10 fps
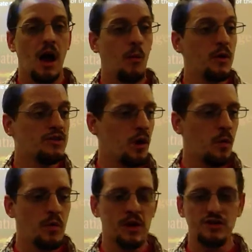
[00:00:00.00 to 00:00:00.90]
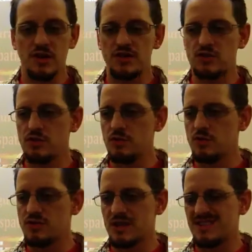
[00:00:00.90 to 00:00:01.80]
We don't want to just
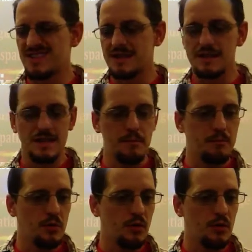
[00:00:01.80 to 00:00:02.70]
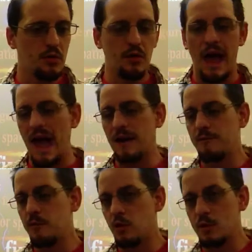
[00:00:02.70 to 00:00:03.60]
use simple
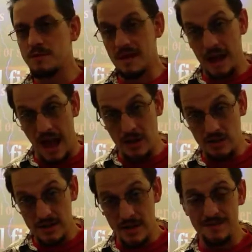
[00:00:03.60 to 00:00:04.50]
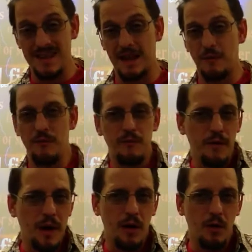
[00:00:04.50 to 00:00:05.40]
adverbs and adjectives like
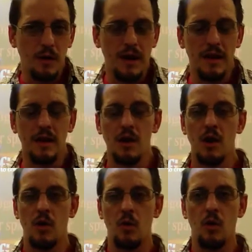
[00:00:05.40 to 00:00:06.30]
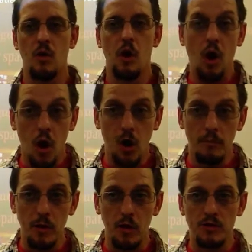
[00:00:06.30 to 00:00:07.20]
very or
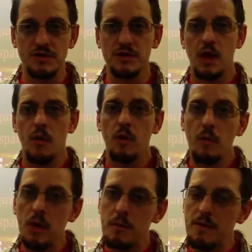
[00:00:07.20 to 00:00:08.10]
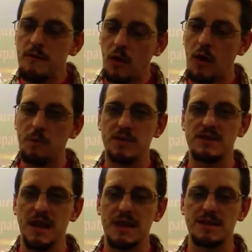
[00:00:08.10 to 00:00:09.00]
almost. We want to be very
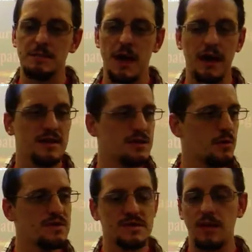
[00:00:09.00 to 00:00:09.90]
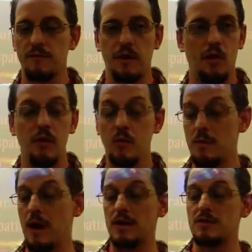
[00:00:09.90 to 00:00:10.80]
precise about it. So instead of very, we
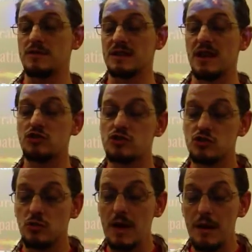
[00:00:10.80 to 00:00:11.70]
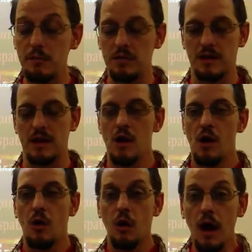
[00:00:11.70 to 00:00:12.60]
might use extremely
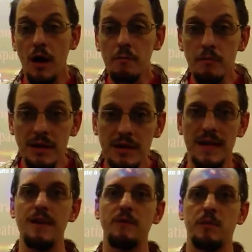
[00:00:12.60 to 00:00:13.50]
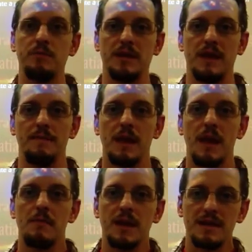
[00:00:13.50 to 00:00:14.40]
or unbelievably,
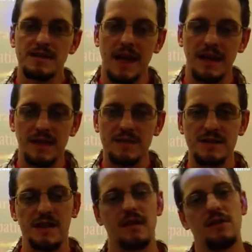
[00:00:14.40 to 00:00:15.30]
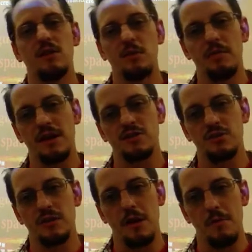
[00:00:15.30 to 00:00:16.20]
because that gives us a clearer
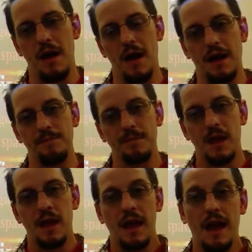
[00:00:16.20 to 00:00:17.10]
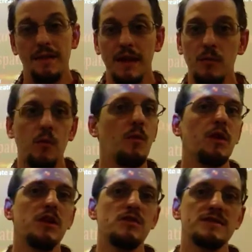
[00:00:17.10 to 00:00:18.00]
picture in our mind. And then we
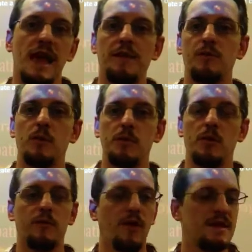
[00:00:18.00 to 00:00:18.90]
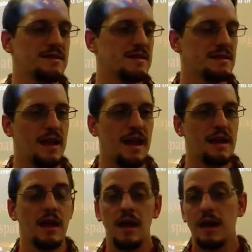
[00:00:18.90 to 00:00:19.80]
want to use adverbial phrases like
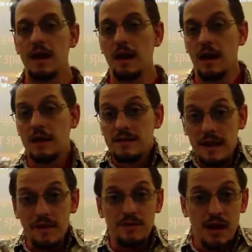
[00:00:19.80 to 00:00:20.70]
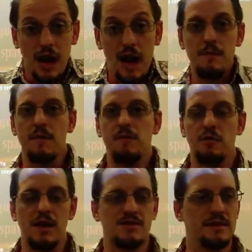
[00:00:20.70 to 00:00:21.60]
to give time
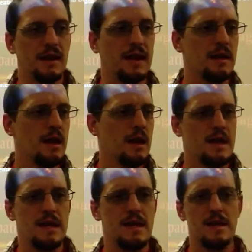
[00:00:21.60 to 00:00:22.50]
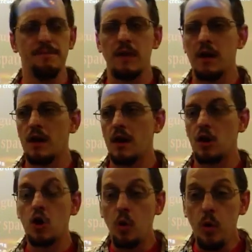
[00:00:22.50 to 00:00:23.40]
information, like he
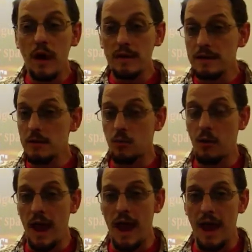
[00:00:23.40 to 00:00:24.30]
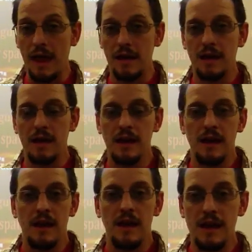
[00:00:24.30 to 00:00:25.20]
quickly ran
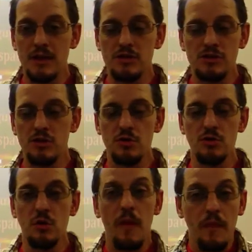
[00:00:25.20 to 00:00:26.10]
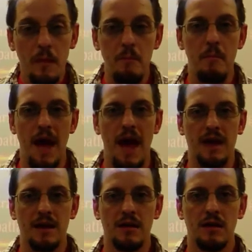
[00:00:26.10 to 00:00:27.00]
into the
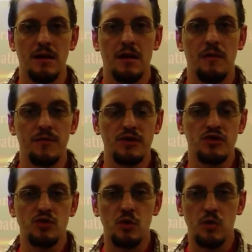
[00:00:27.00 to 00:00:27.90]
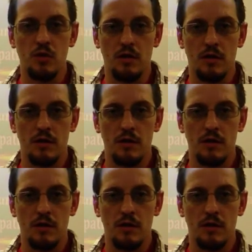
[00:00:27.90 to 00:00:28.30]
back of the store.